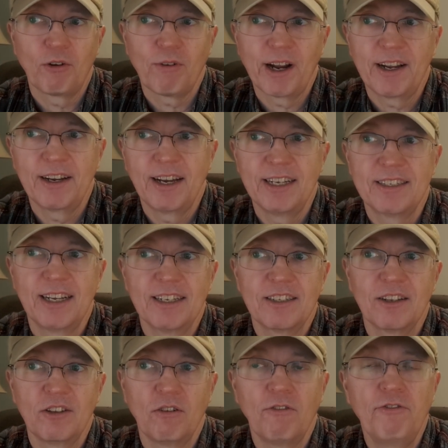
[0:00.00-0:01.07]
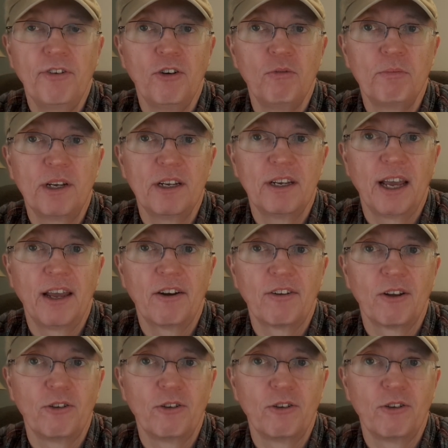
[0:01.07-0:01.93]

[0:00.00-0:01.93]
you'll recognize that's a little film container.